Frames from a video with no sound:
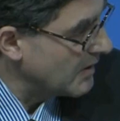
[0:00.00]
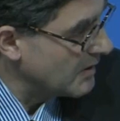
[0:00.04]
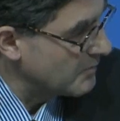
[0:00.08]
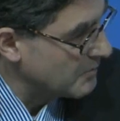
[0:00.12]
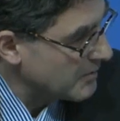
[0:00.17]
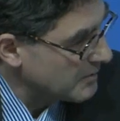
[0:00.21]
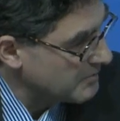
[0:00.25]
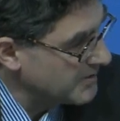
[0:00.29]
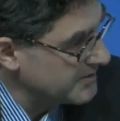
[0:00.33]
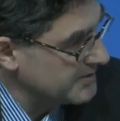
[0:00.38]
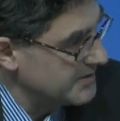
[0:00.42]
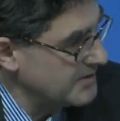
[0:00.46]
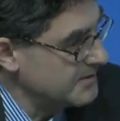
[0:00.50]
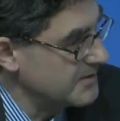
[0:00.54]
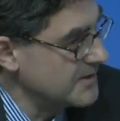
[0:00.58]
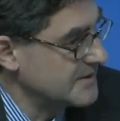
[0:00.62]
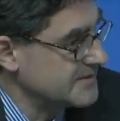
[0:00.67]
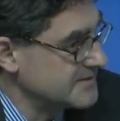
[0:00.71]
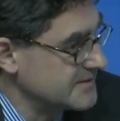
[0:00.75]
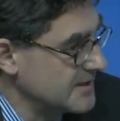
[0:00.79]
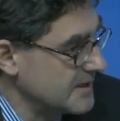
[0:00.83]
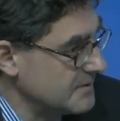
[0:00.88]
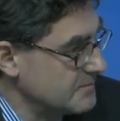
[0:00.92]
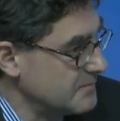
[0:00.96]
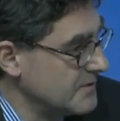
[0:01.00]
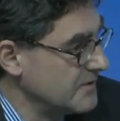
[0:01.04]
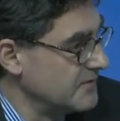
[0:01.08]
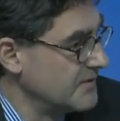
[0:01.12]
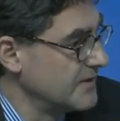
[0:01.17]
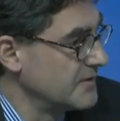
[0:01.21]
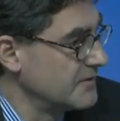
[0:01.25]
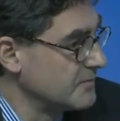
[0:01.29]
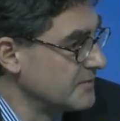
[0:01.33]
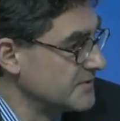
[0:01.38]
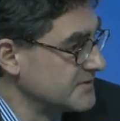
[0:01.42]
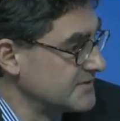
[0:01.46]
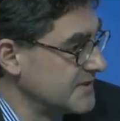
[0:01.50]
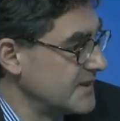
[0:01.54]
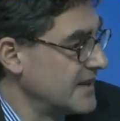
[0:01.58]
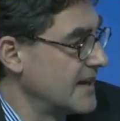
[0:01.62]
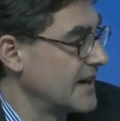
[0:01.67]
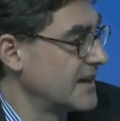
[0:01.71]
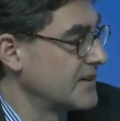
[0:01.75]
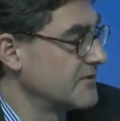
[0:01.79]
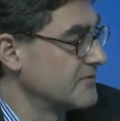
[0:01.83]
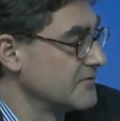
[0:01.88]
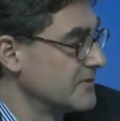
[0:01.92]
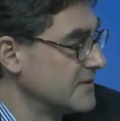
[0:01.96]
what point are you going to start moving towards the
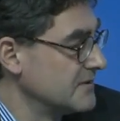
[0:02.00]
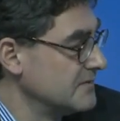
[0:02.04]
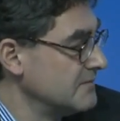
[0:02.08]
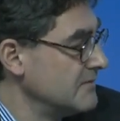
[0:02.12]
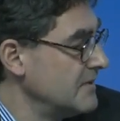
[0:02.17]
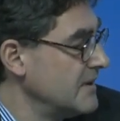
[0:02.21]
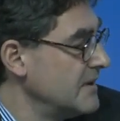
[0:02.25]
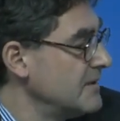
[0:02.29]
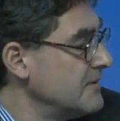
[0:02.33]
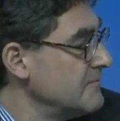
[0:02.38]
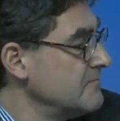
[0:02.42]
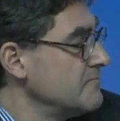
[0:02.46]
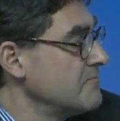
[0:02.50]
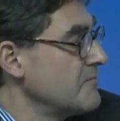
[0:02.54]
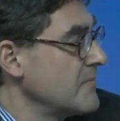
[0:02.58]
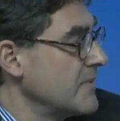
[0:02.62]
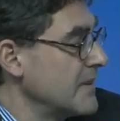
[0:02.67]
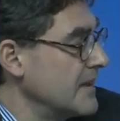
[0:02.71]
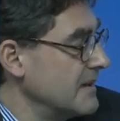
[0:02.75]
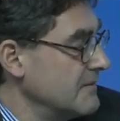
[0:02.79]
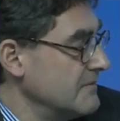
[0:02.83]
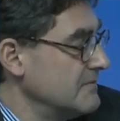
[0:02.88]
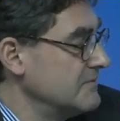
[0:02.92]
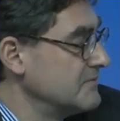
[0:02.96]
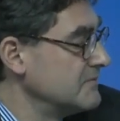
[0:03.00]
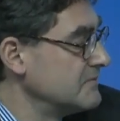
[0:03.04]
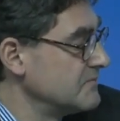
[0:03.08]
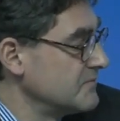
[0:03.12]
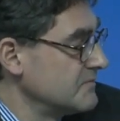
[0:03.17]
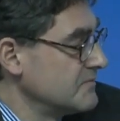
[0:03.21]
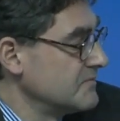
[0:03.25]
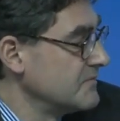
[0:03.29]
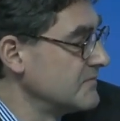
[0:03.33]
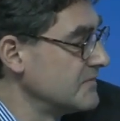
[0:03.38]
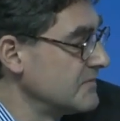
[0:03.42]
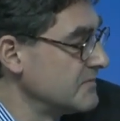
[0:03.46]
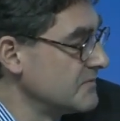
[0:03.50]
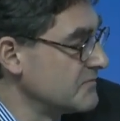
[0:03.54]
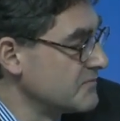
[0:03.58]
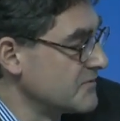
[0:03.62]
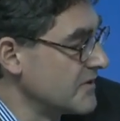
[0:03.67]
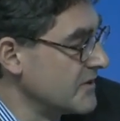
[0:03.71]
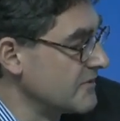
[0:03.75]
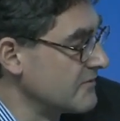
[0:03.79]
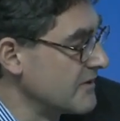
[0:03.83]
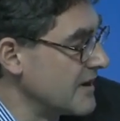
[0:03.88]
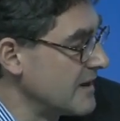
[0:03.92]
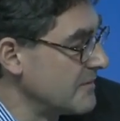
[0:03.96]
electoral you know,
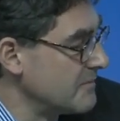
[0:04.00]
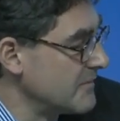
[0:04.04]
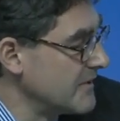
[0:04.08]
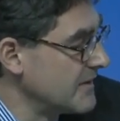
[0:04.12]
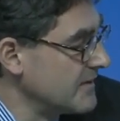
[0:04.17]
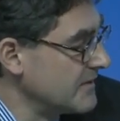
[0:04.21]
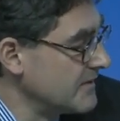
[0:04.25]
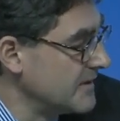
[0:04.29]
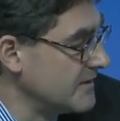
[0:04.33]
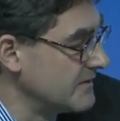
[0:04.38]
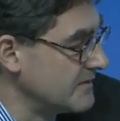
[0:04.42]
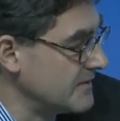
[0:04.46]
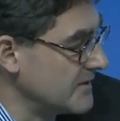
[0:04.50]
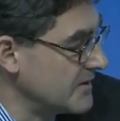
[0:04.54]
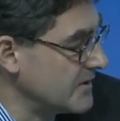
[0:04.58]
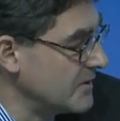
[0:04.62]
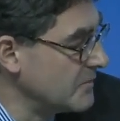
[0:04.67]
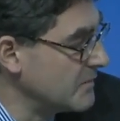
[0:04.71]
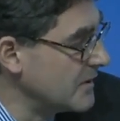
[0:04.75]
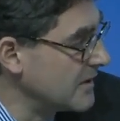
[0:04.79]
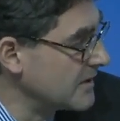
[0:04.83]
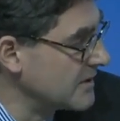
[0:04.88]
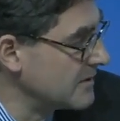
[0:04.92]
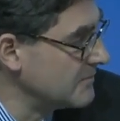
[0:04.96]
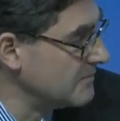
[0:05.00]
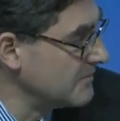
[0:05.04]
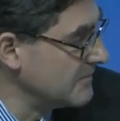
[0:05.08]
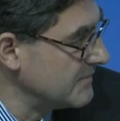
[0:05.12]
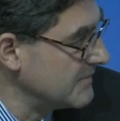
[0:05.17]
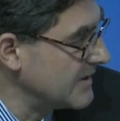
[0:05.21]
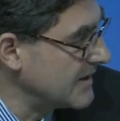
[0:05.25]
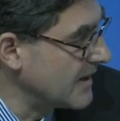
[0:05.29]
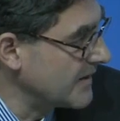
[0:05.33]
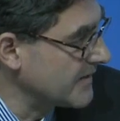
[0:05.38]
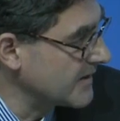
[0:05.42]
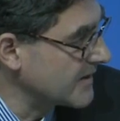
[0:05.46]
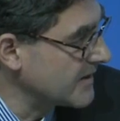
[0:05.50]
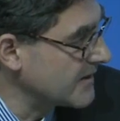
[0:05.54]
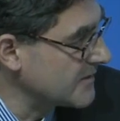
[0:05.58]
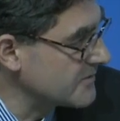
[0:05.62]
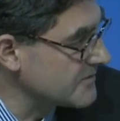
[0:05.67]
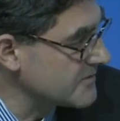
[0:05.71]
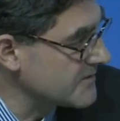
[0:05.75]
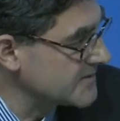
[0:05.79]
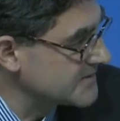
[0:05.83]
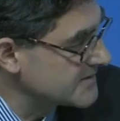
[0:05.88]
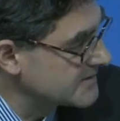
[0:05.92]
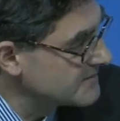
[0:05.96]
program that, that, that, you welcome in other
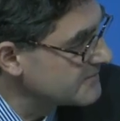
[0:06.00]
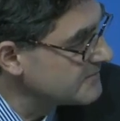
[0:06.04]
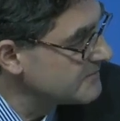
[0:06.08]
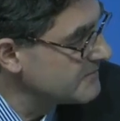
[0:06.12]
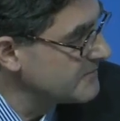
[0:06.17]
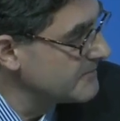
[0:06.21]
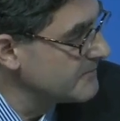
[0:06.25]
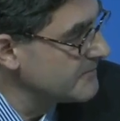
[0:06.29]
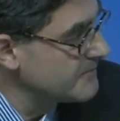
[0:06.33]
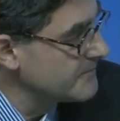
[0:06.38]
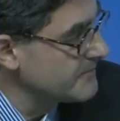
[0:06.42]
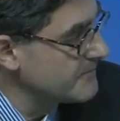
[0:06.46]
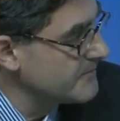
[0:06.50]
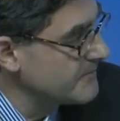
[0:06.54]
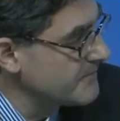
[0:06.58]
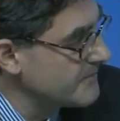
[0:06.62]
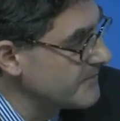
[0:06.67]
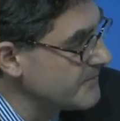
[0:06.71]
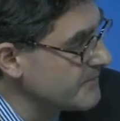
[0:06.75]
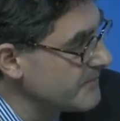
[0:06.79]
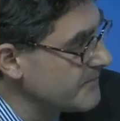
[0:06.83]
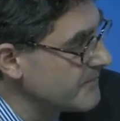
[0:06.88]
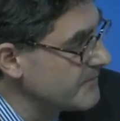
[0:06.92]
countries? Well,